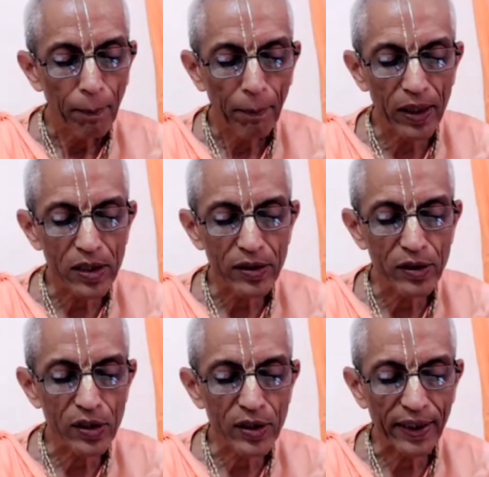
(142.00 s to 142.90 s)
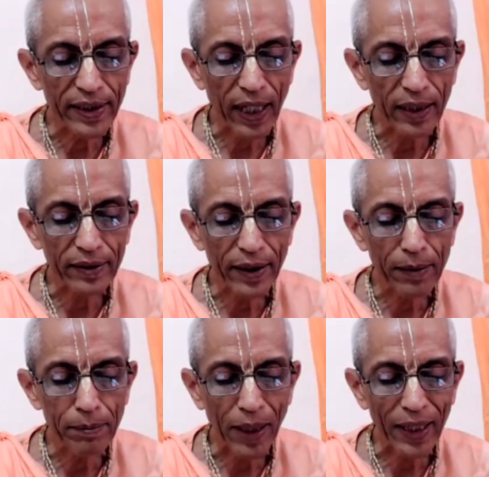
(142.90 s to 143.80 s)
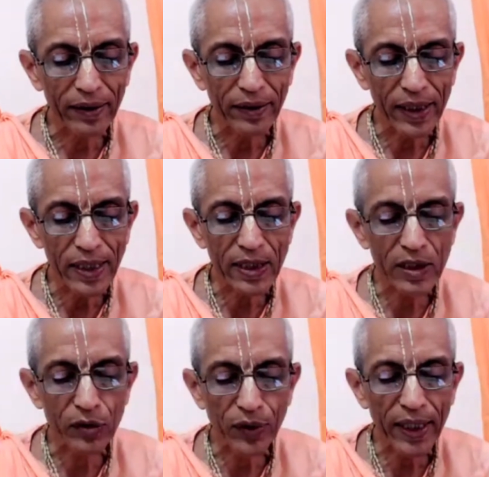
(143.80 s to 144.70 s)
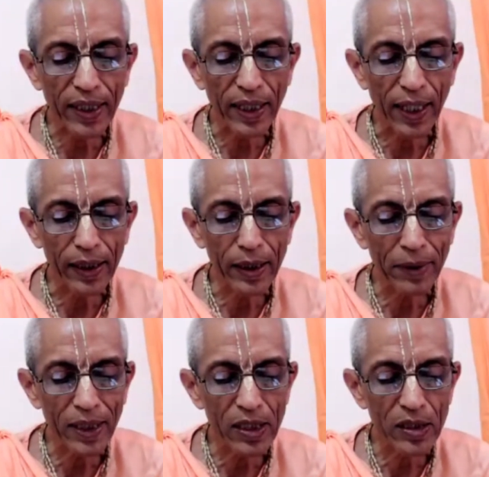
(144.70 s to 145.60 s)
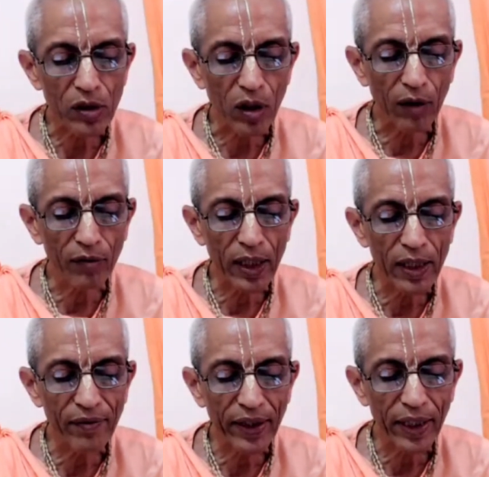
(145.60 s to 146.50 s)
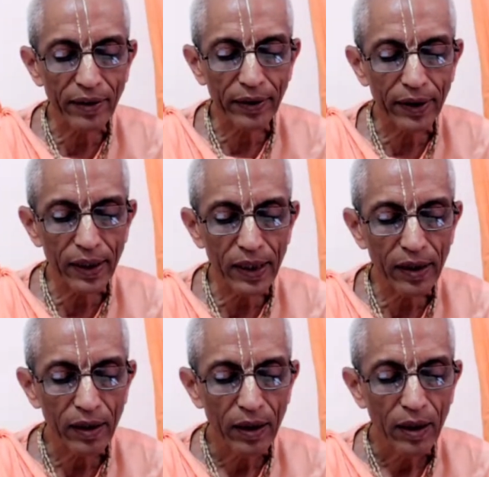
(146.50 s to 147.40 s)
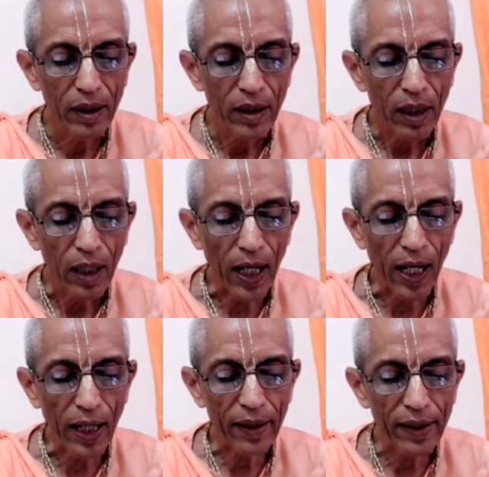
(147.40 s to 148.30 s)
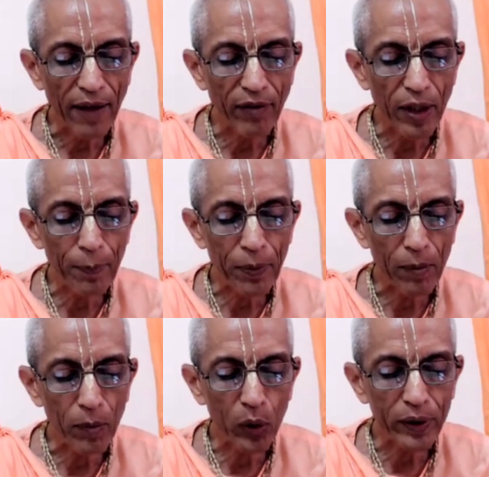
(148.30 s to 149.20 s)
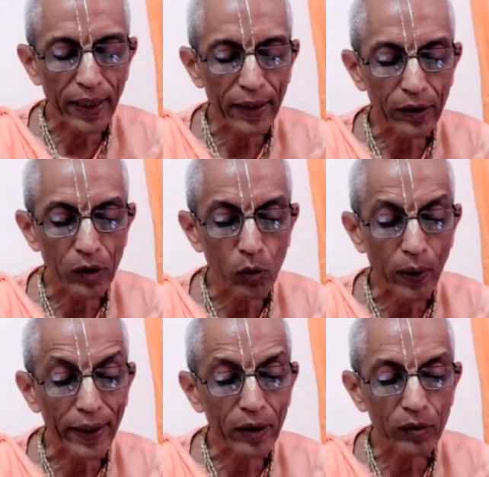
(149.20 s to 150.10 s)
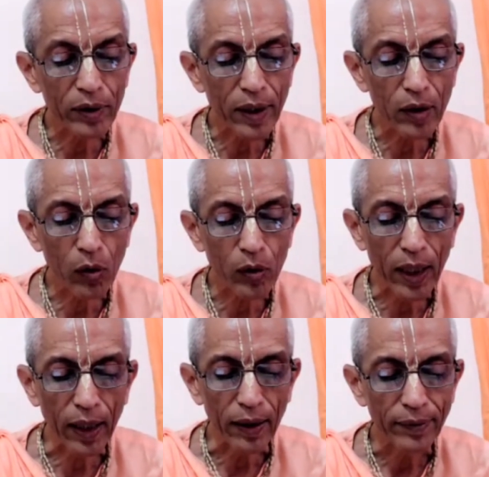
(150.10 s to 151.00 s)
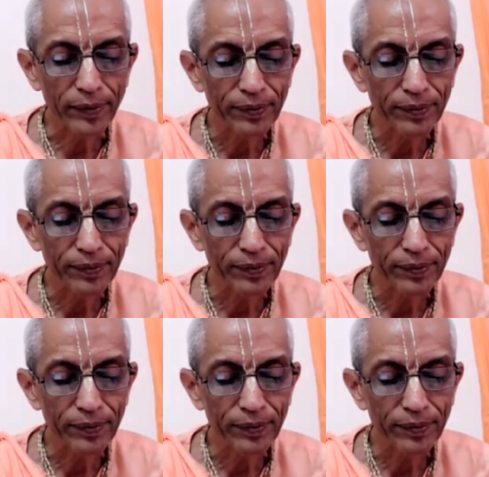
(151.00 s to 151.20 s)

persons conducted by these three enemies of the living entity are never promoted to Vaikuntha Loka.